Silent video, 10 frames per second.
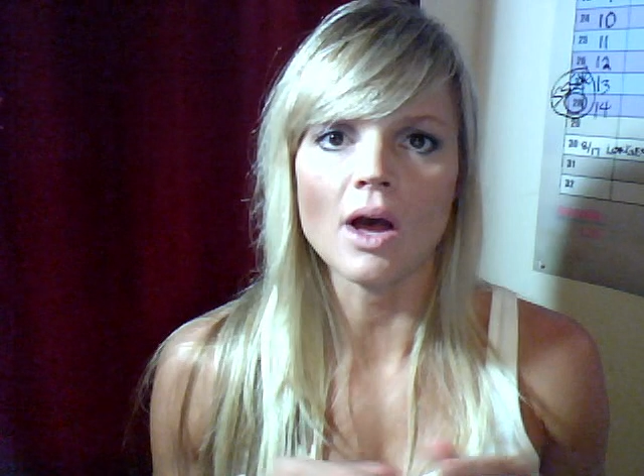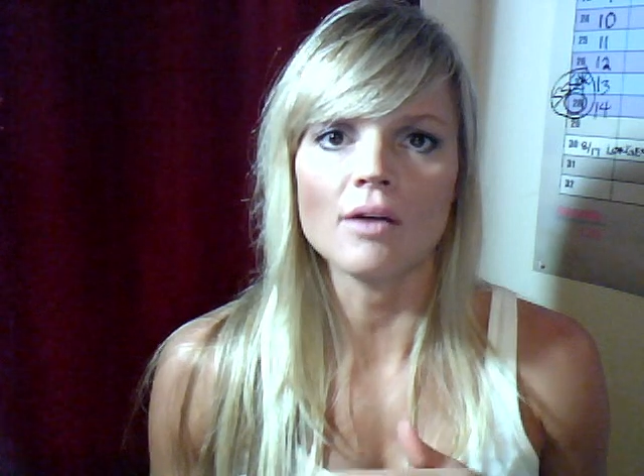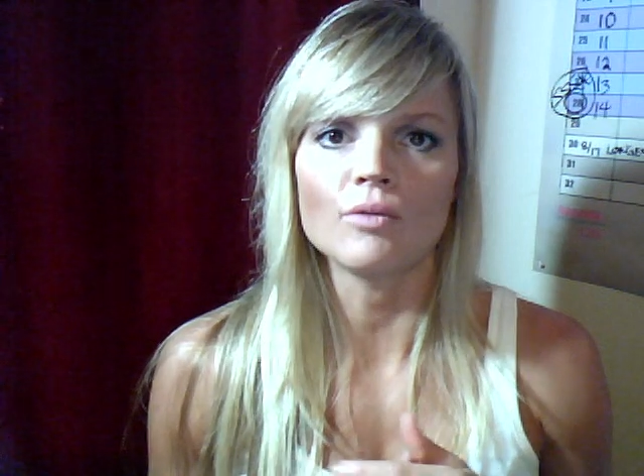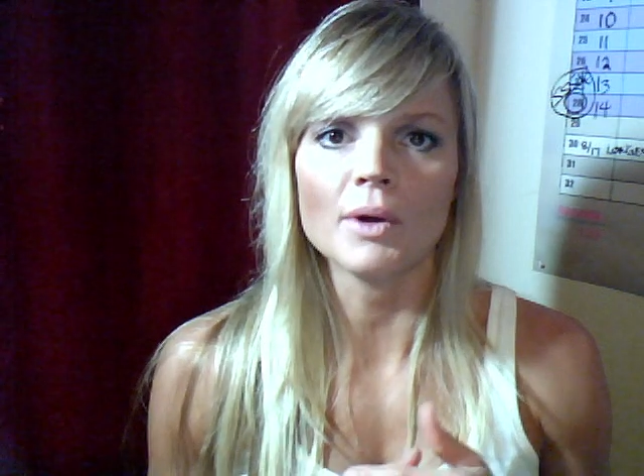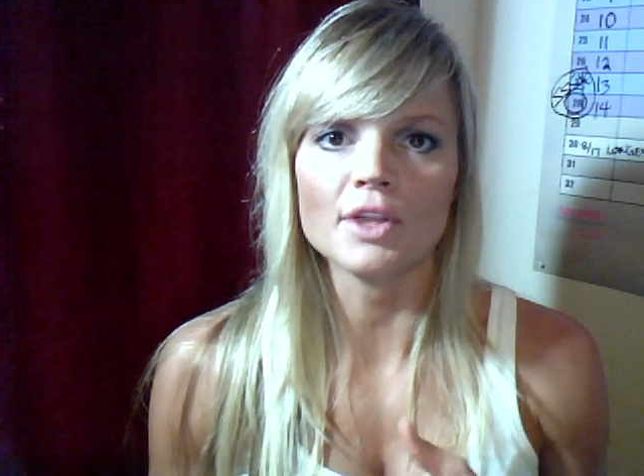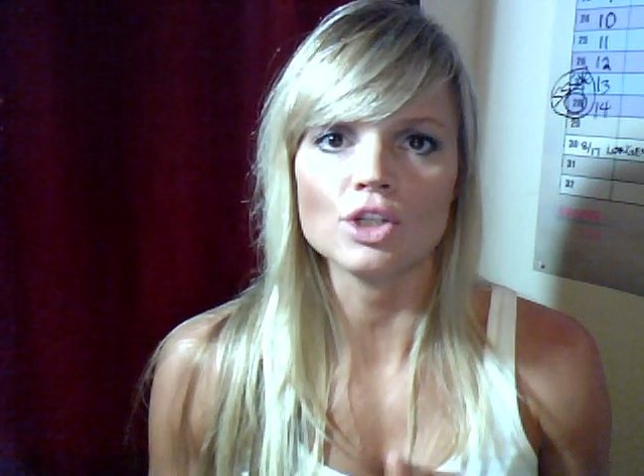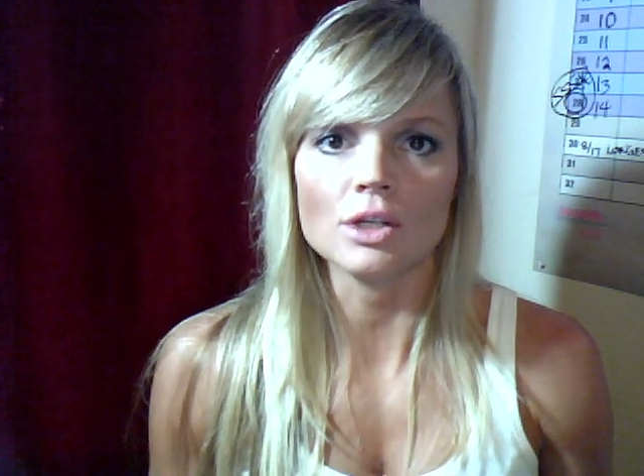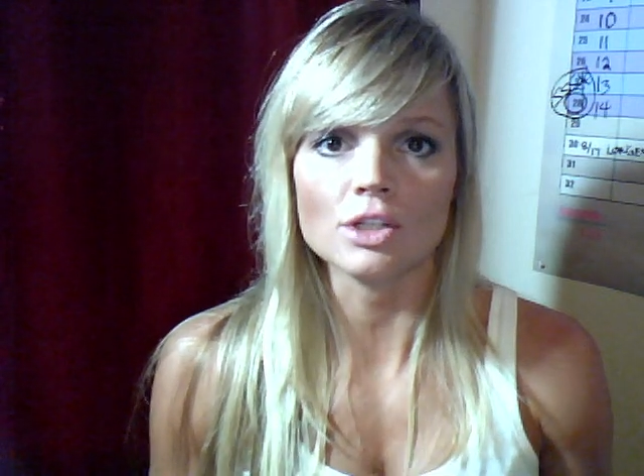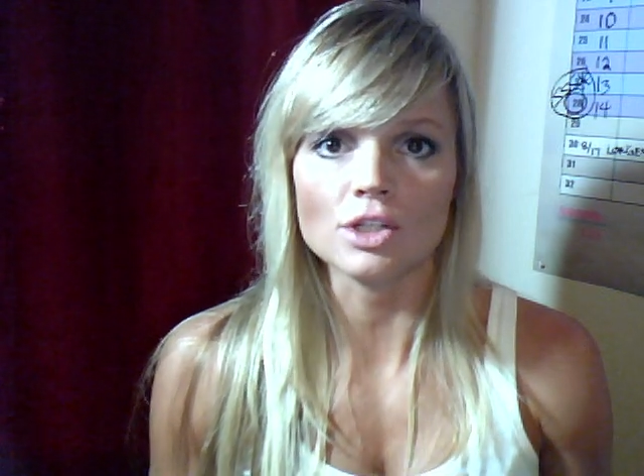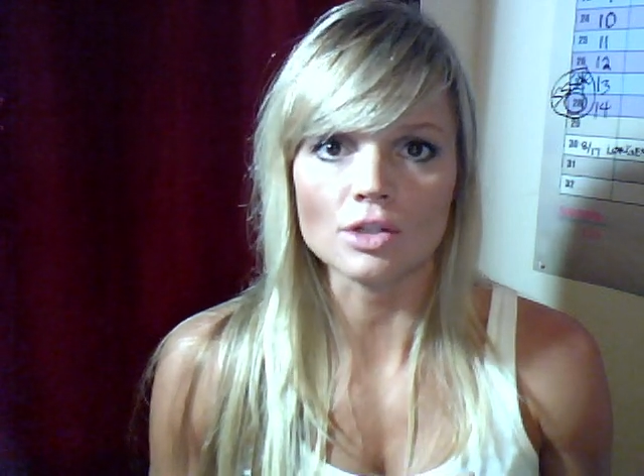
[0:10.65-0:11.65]
of what the
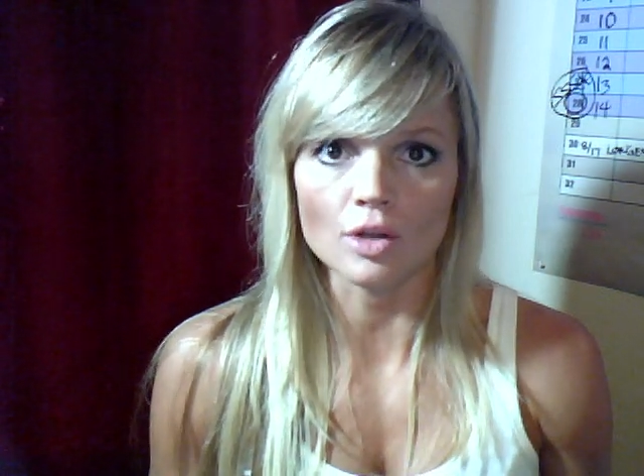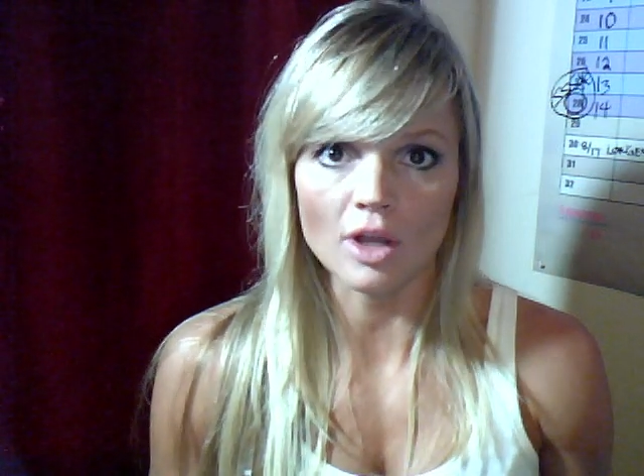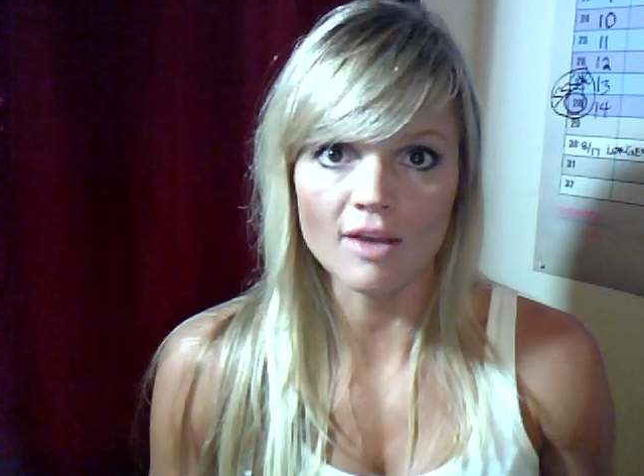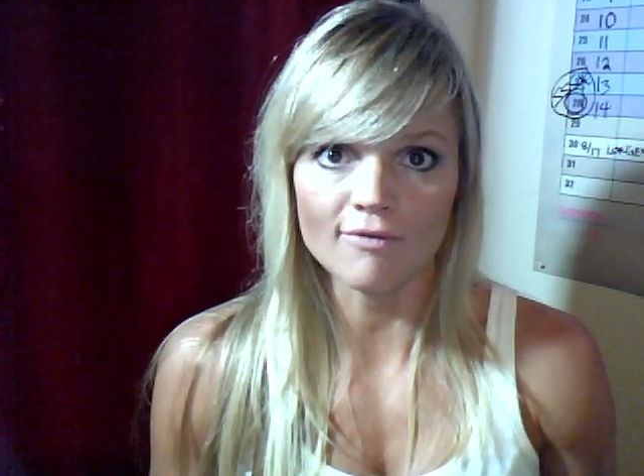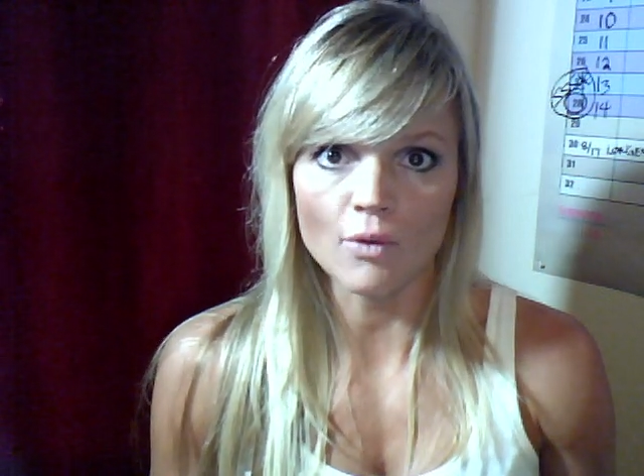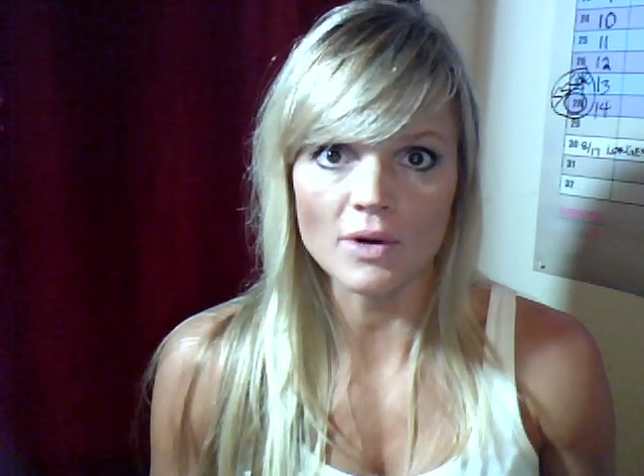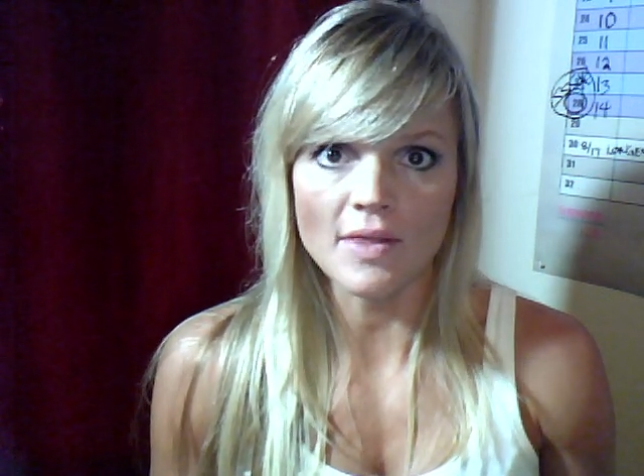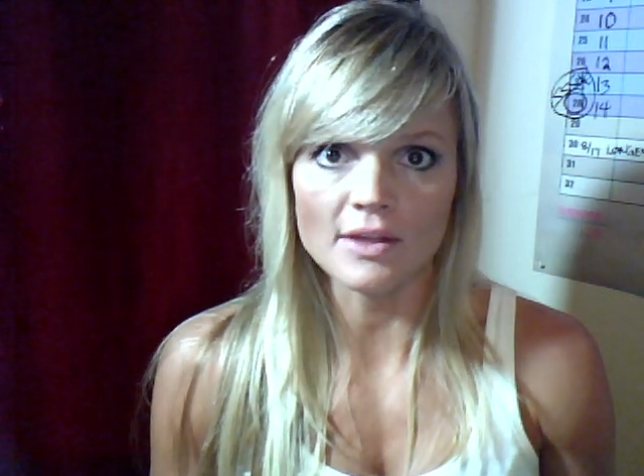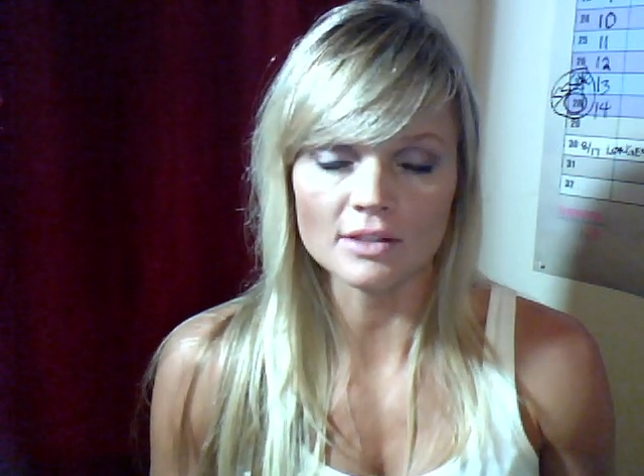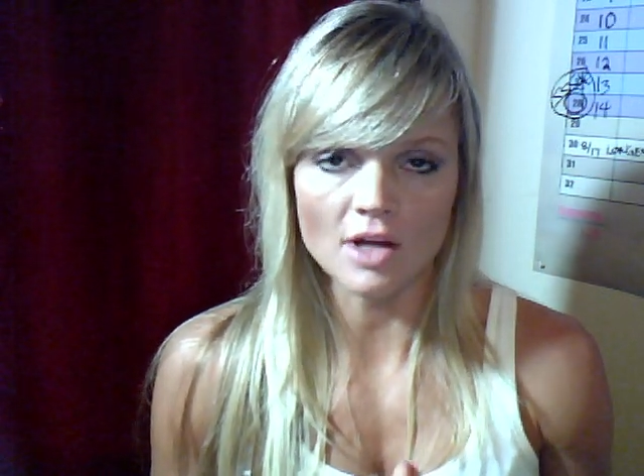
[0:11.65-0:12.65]
judges are looking for
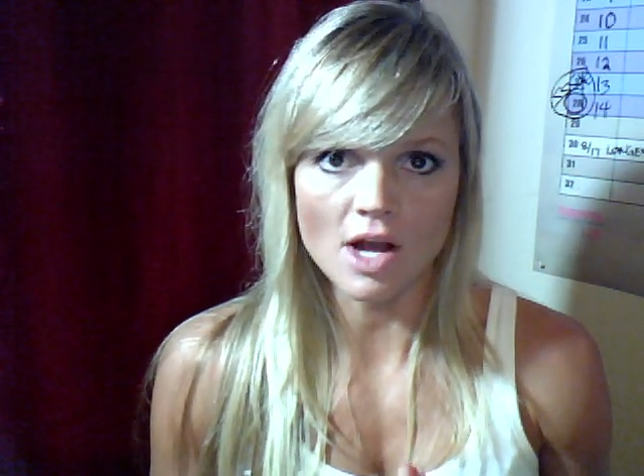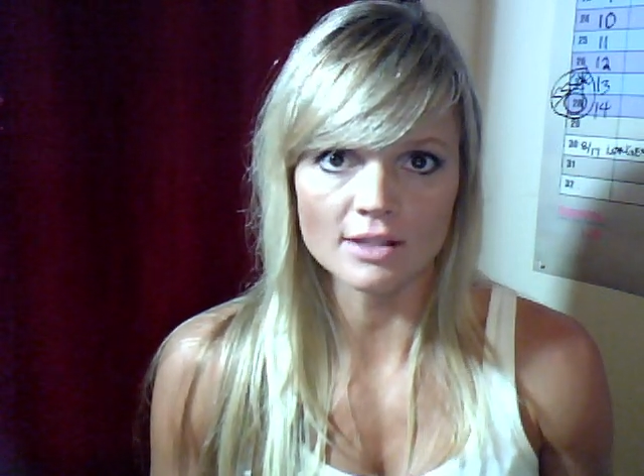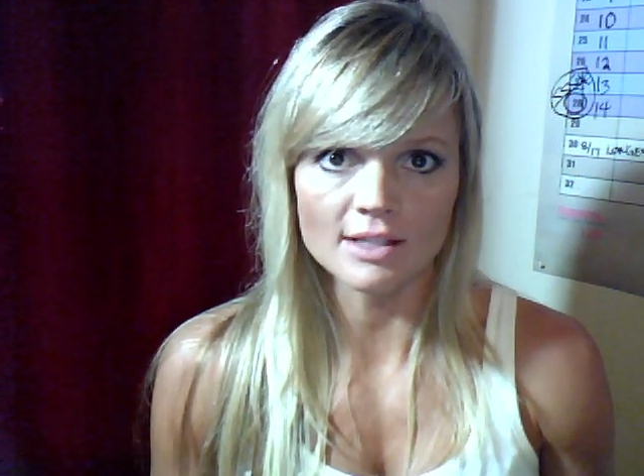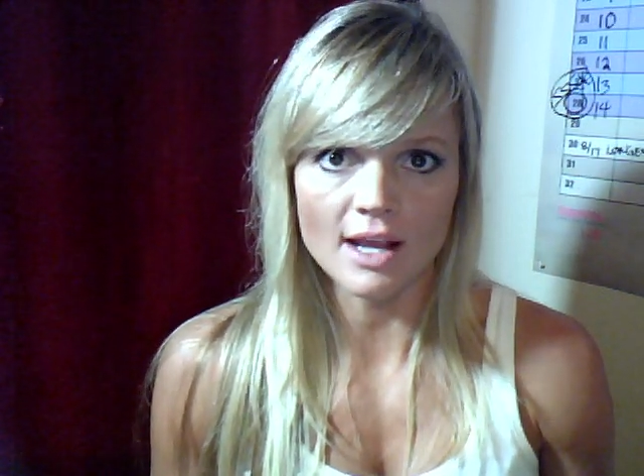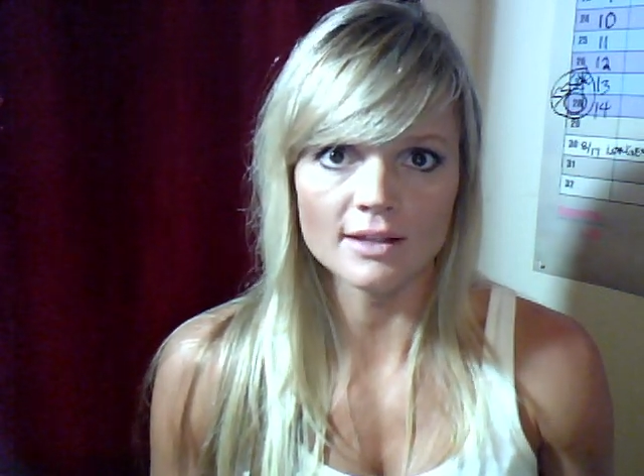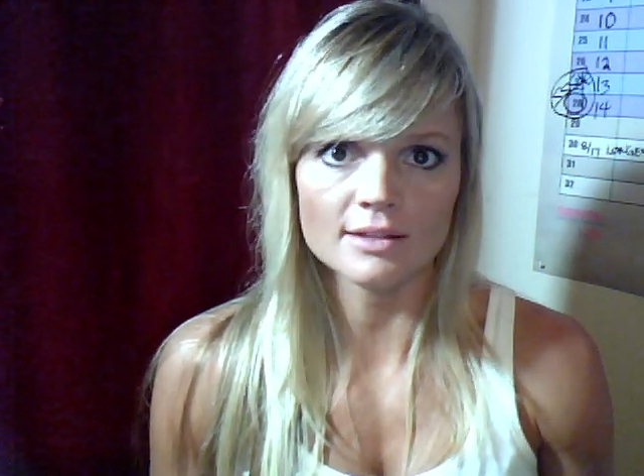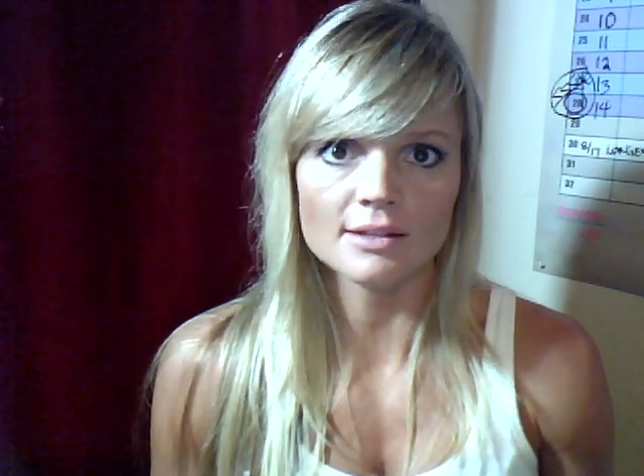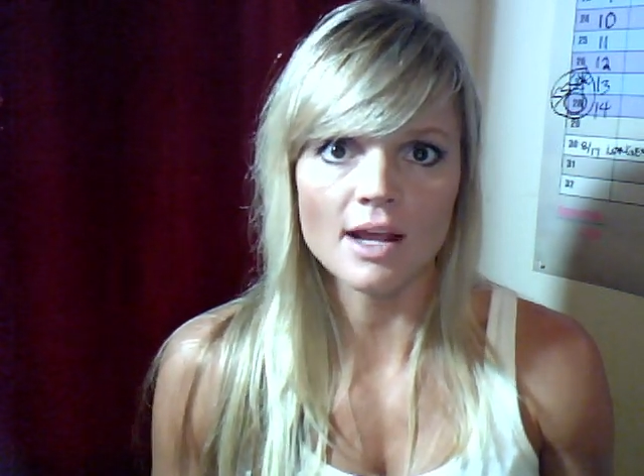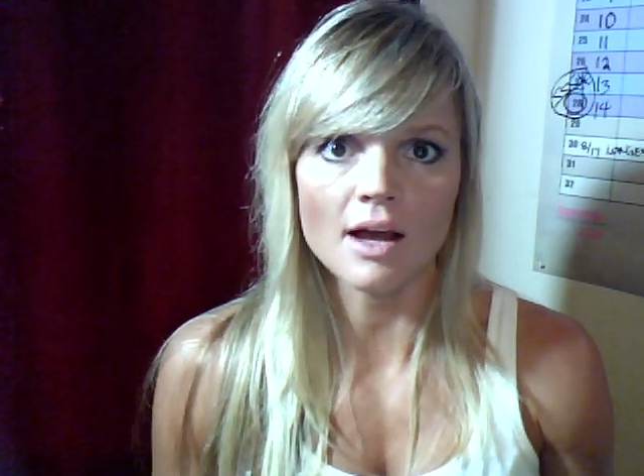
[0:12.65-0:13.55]
in this contest.